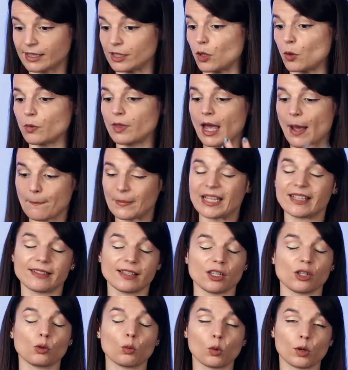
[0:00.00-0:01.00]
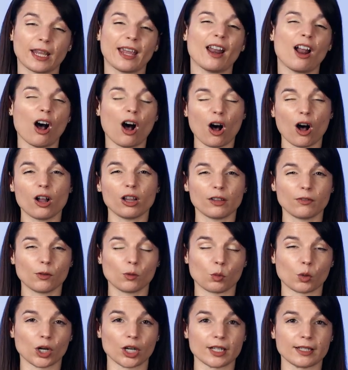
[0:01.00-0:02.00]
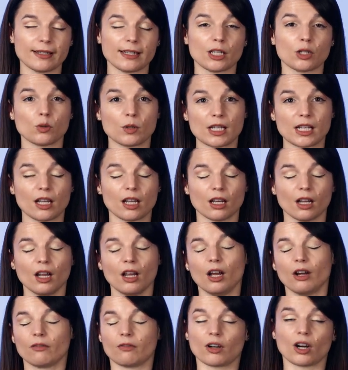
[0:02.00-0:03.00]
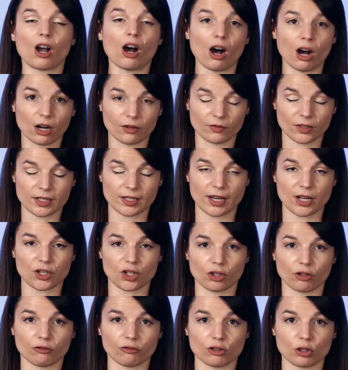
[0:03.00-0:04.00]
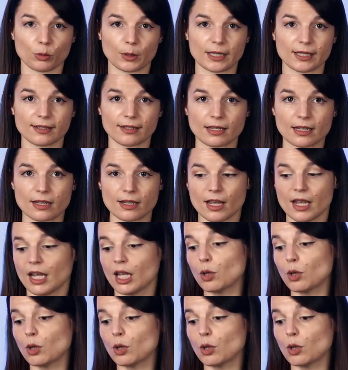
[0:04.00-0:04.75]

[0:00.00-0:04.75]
So that means that you will get all of the words that you need for conversational fluency.